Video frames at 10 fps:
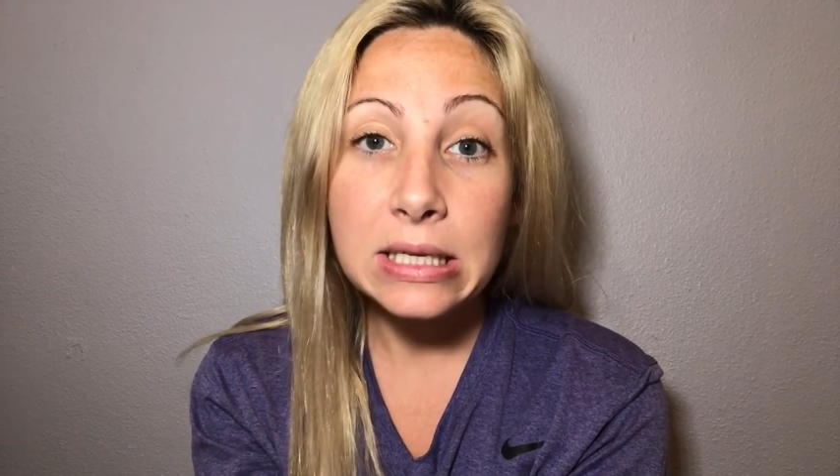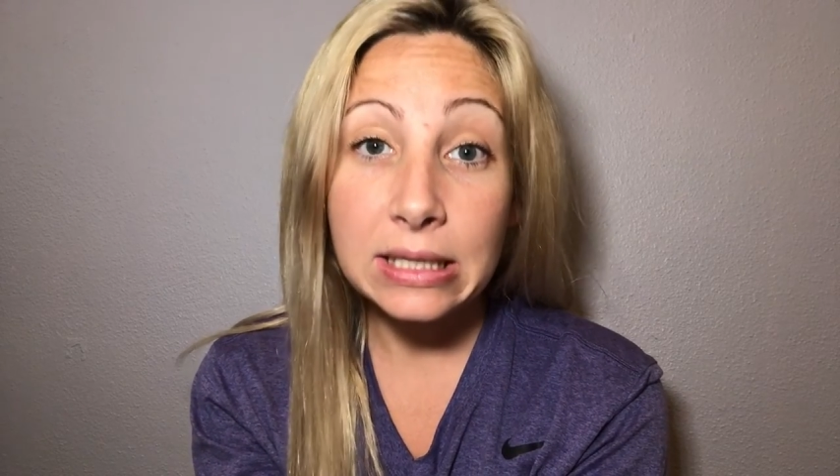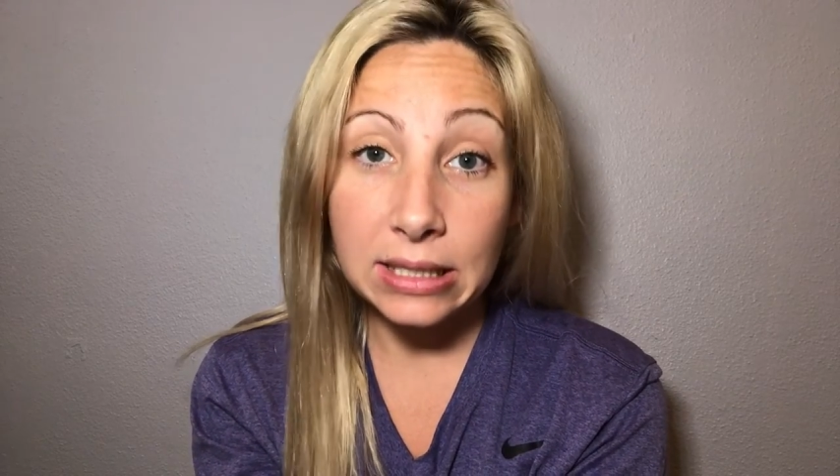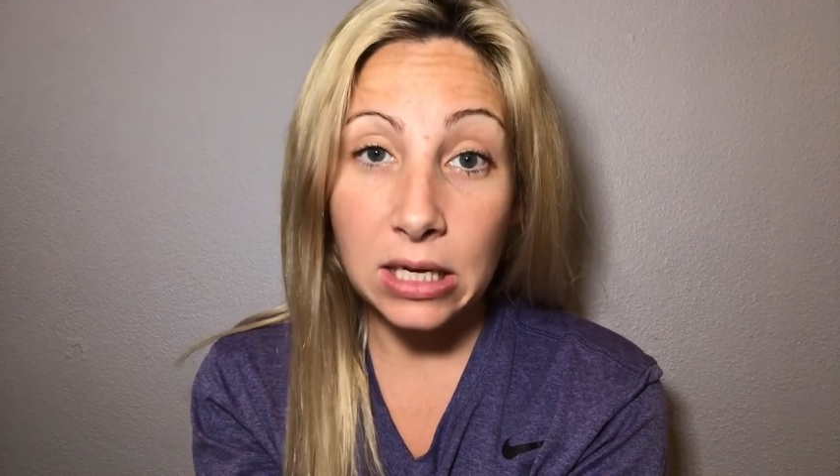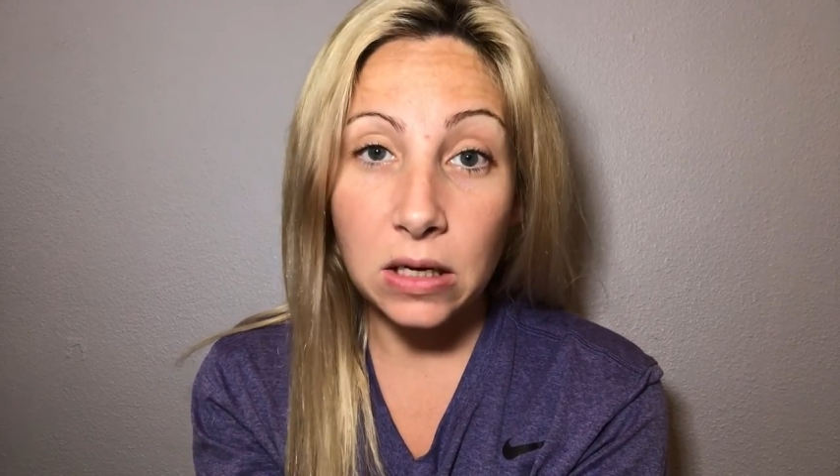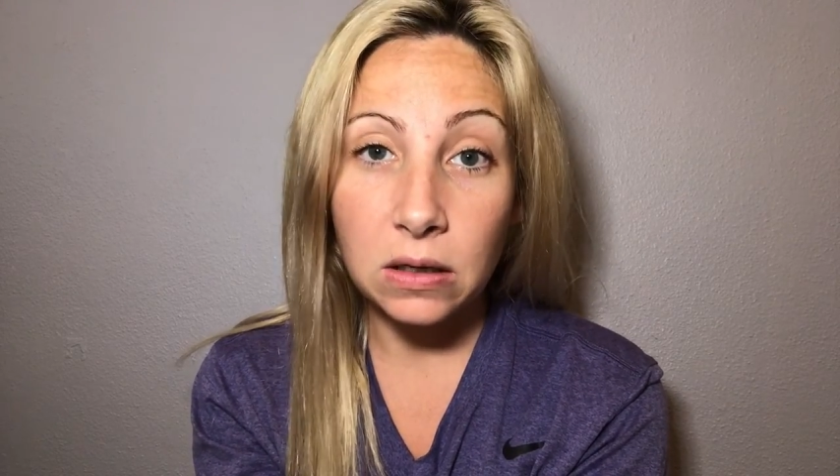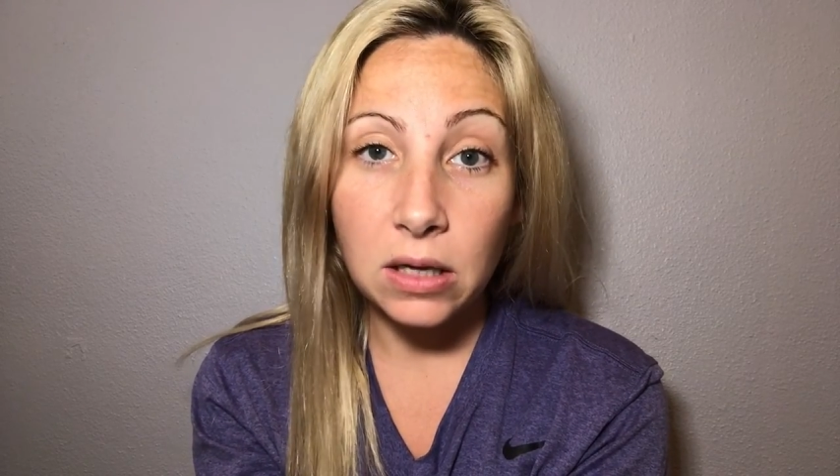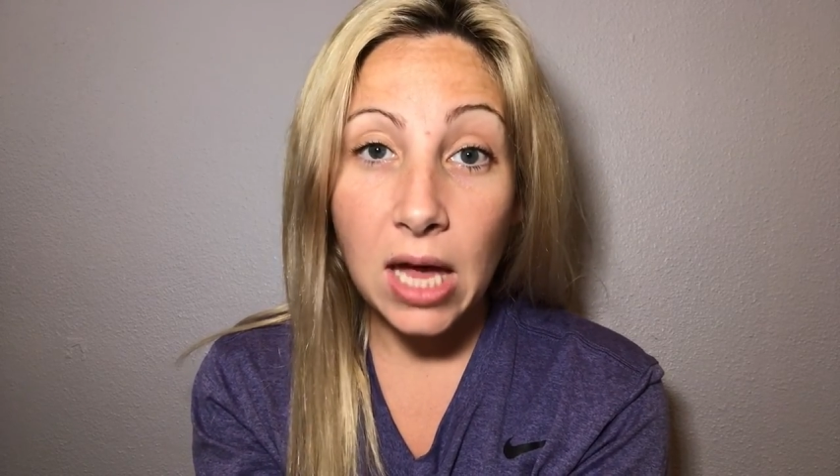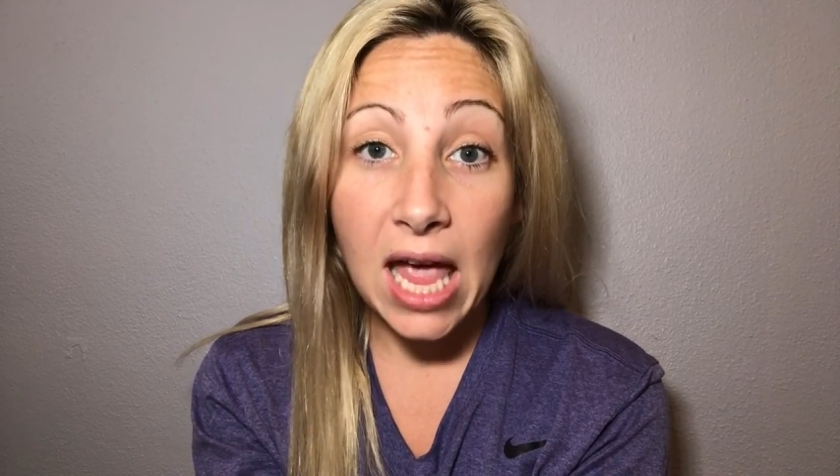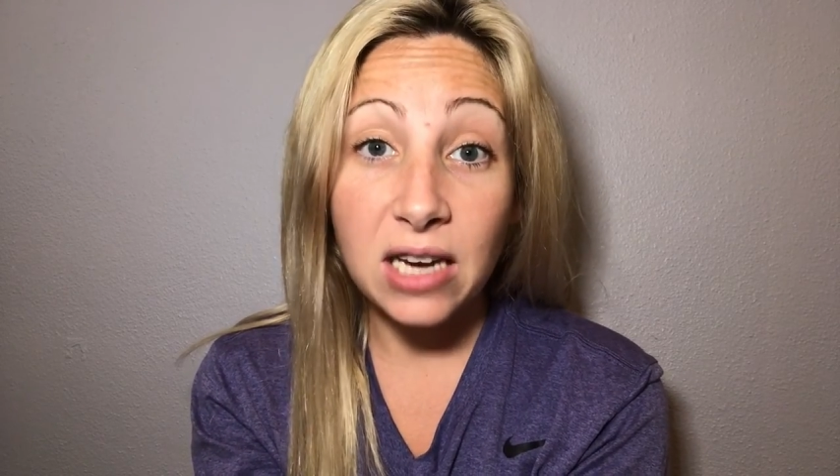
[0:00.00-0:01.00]
steal,
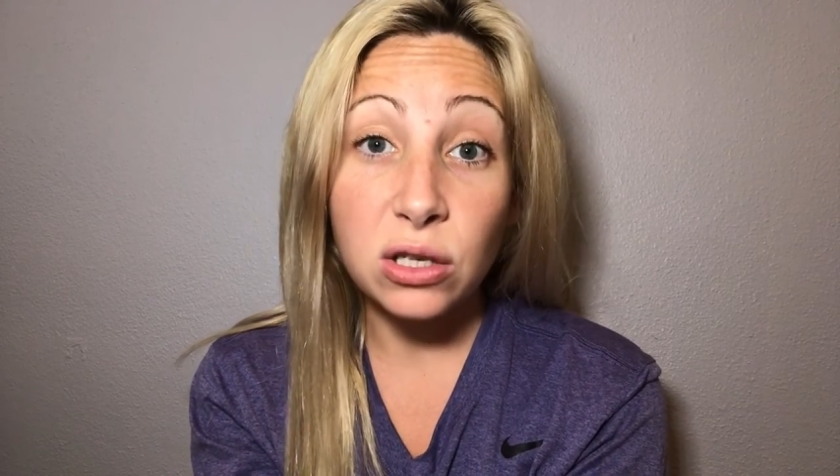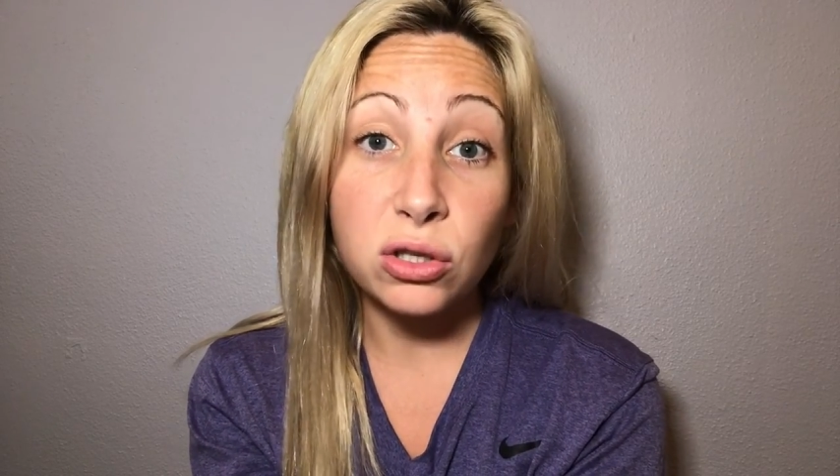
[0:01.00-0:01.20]
and